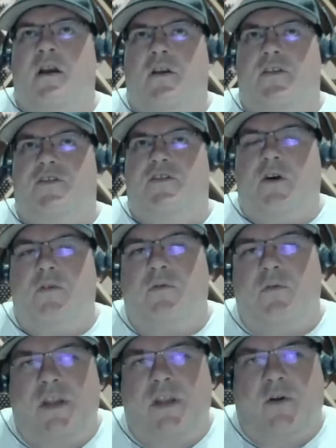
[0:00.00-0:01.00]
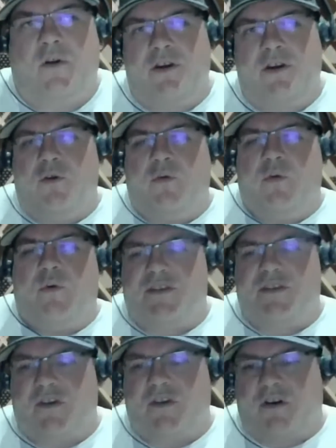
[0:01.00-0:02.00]
So you know, we knew when we
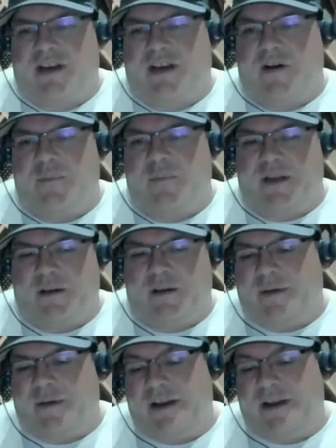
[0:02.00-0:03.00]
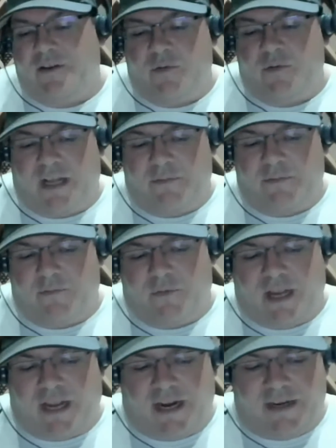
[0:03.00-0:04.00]
started the company. I mean, I knew when I when I
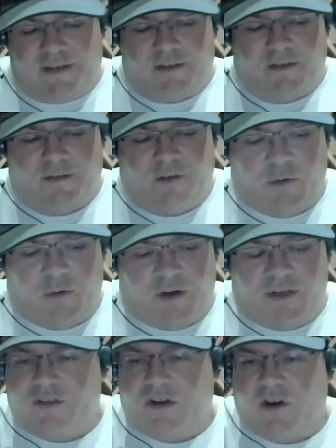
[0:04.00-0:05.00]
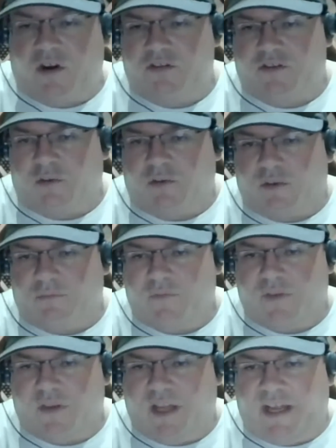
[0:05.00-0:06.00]
got into owning a cigar store
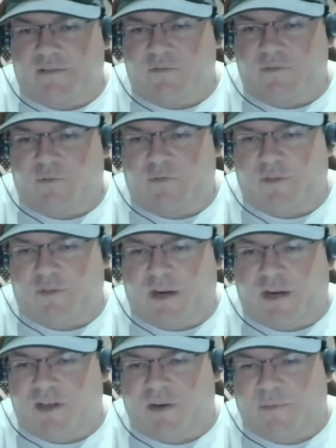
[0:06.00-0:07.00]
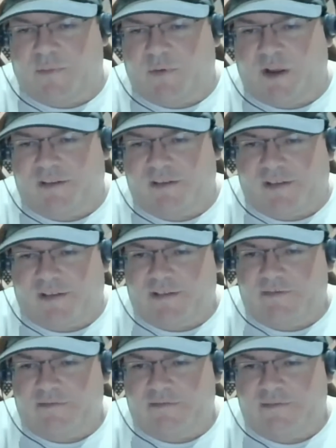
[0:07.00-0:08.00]
that that it was going to be regulated.
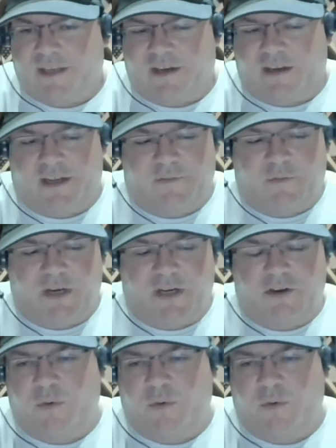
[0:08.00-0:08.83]
Yeah, and we knew when